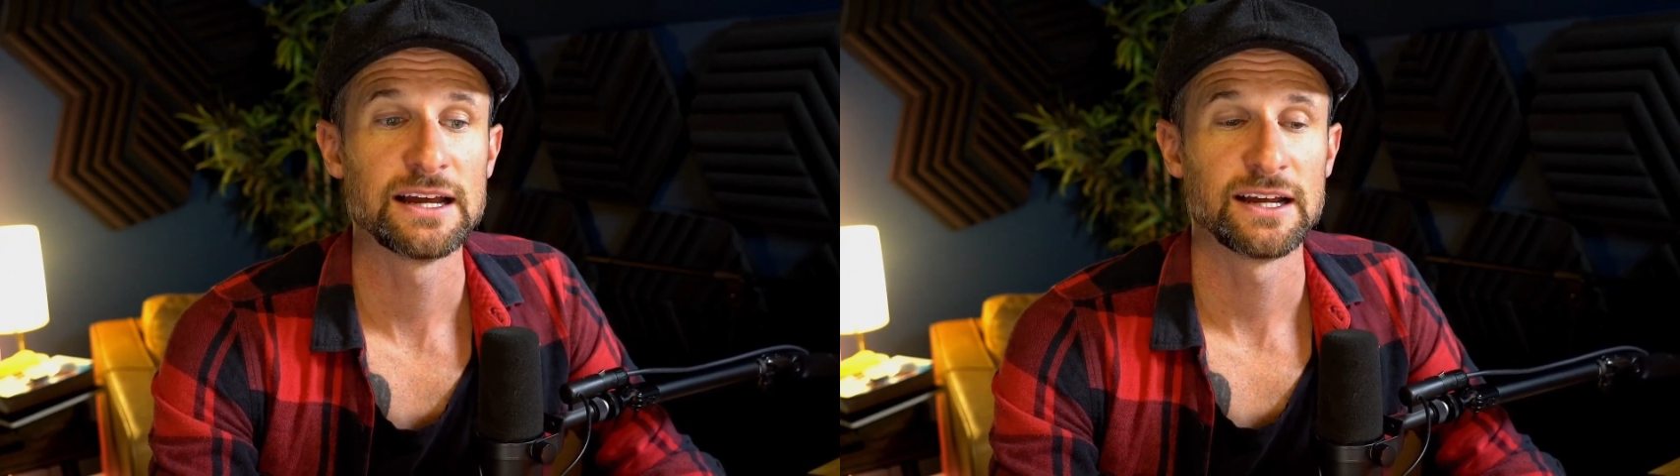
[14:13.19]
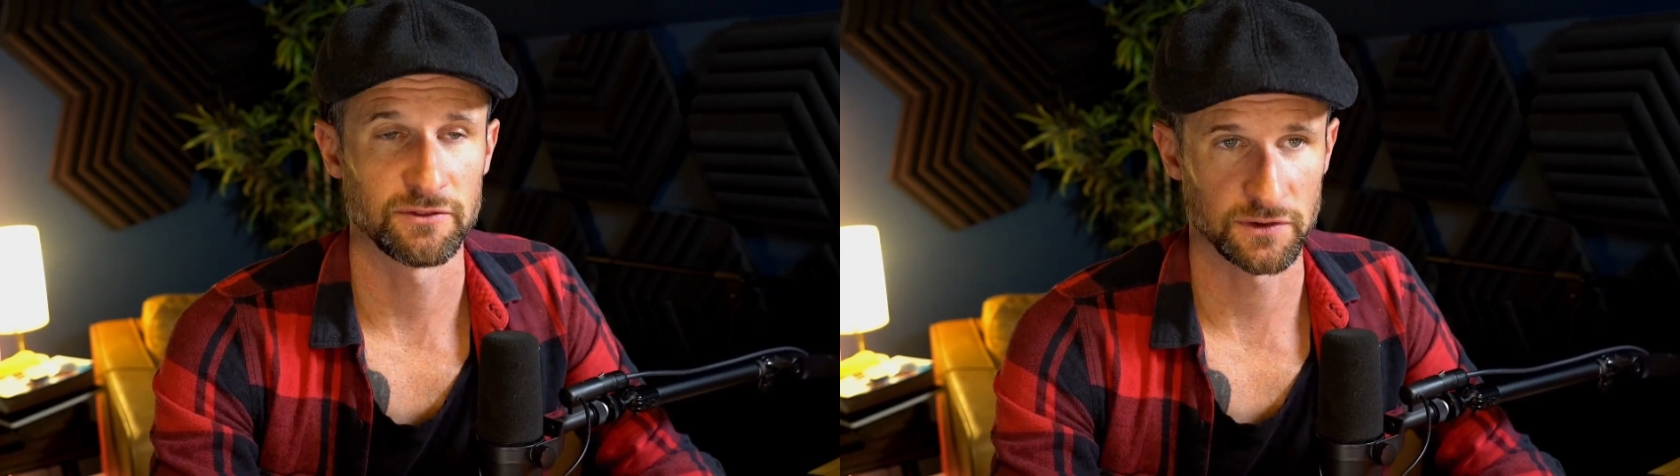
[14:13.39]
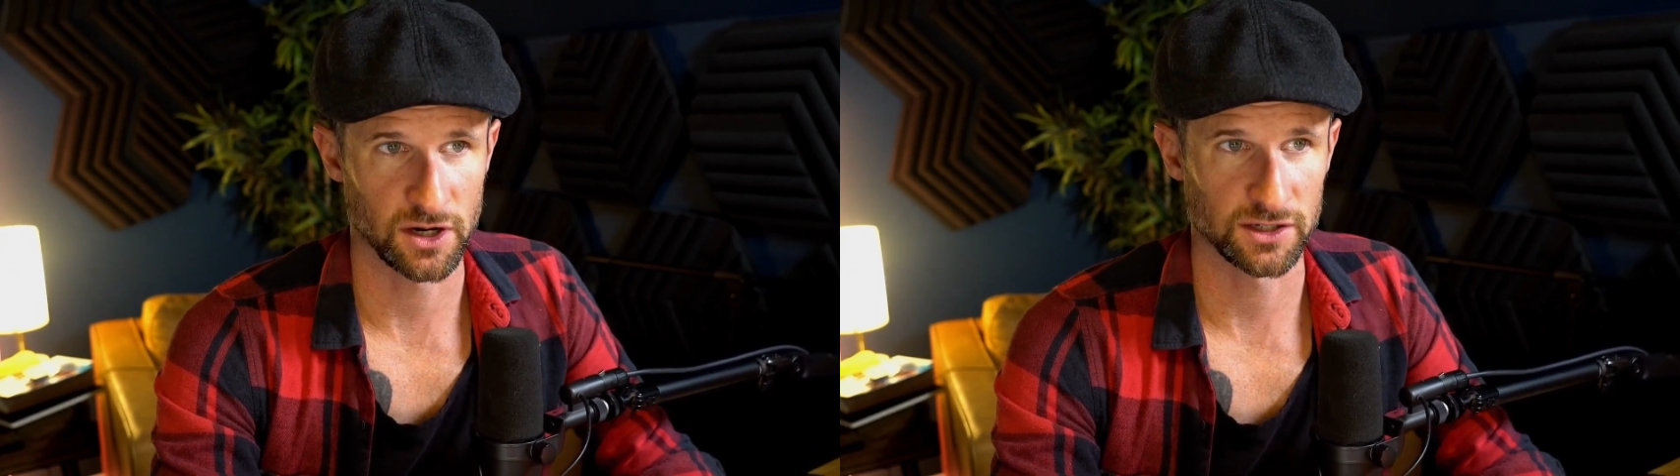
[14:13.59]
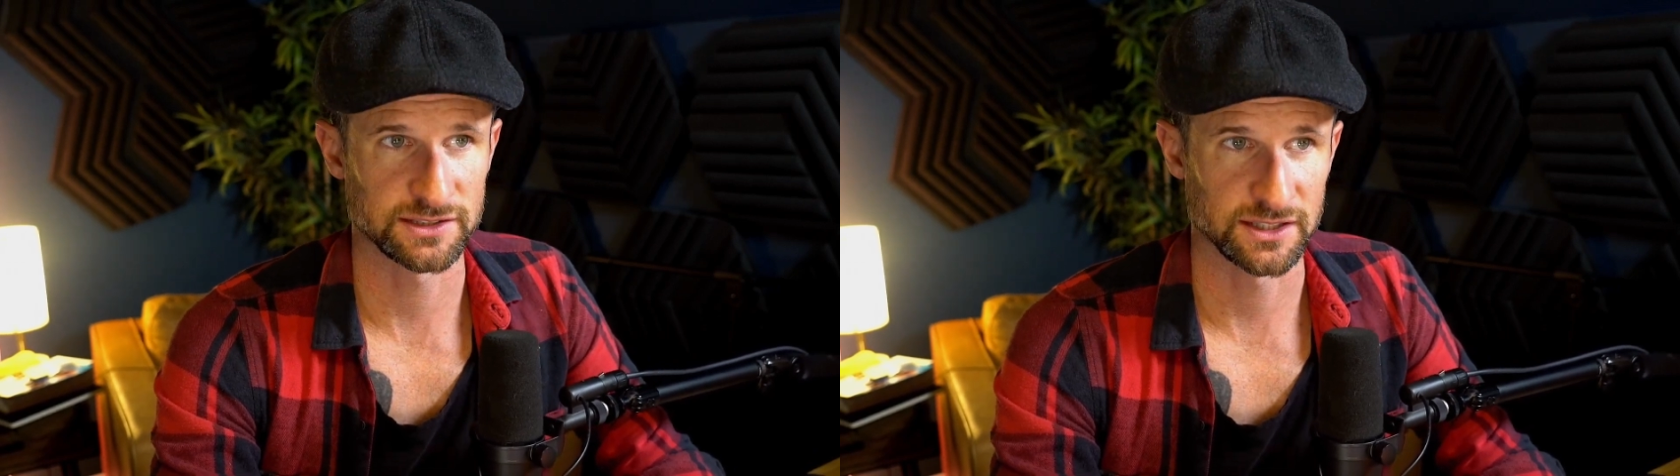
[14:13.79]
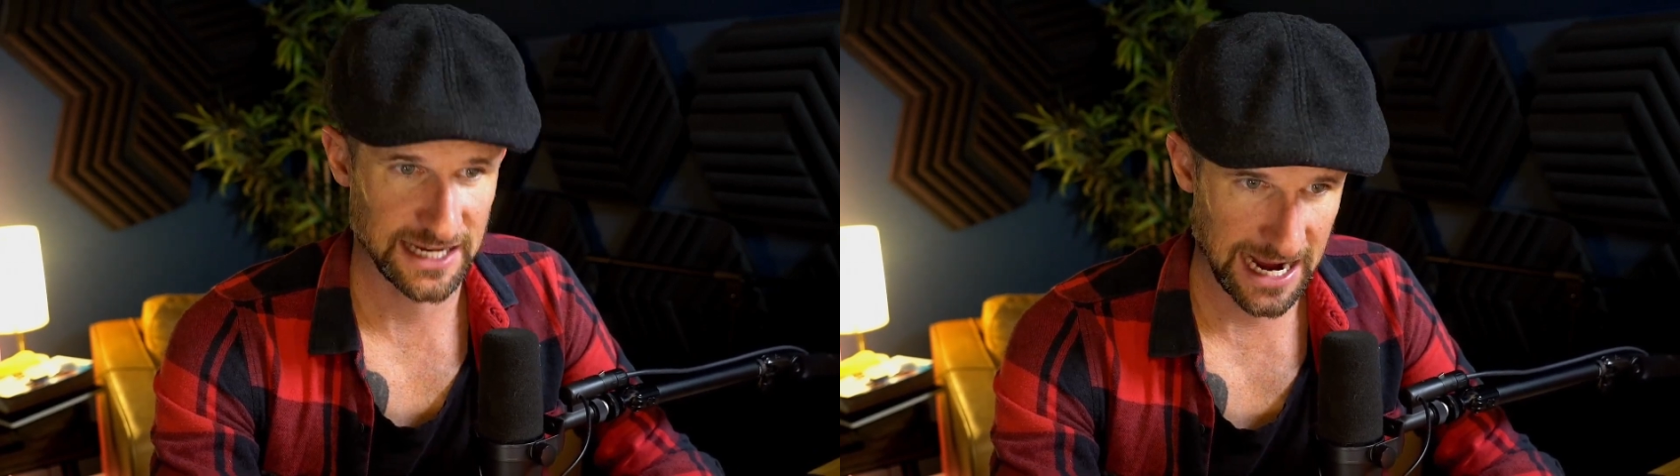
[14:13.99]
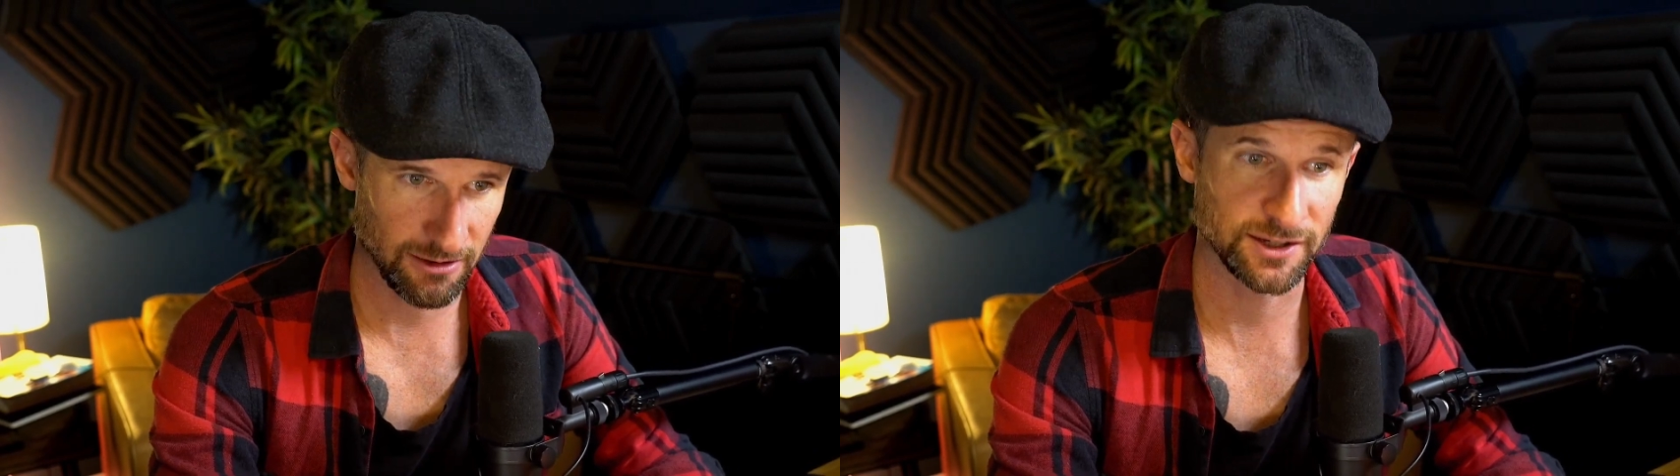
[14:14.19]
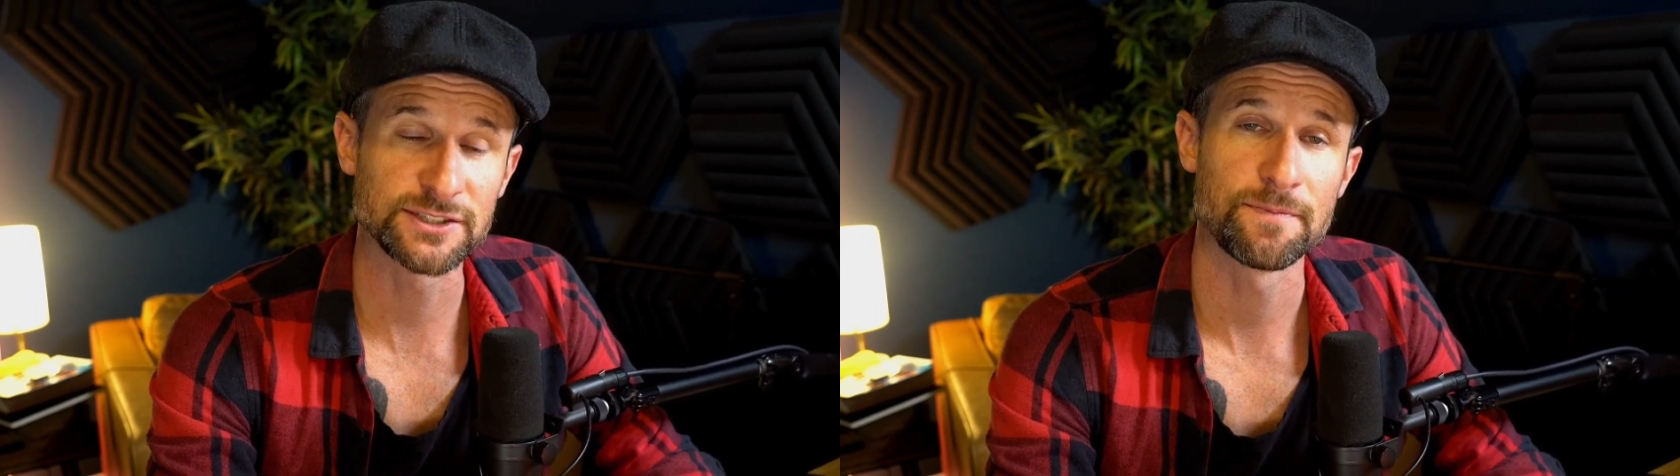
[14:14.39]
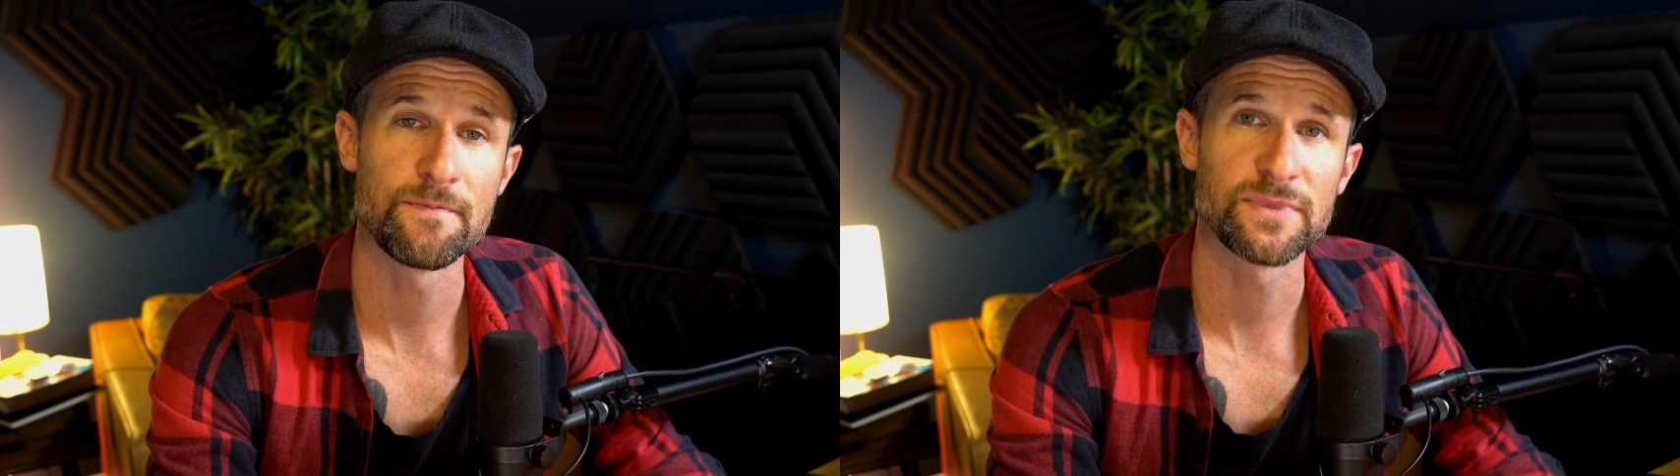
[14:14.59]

in regards to towers.